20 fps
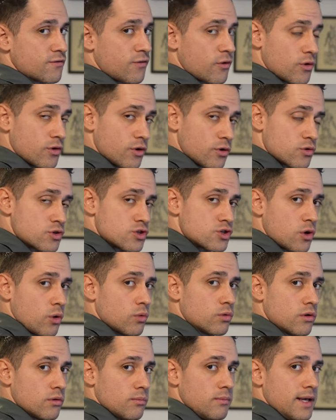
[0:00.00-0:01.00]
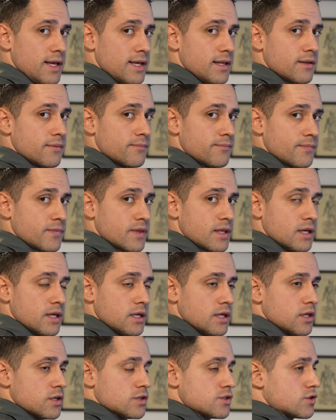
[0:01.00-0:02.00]
for your shoulder blade.
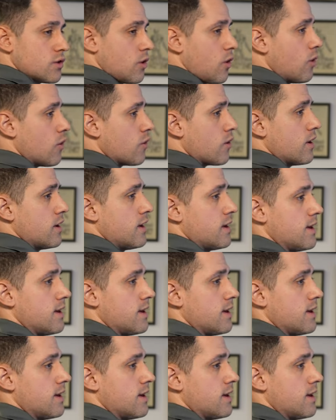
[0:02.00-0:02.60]
So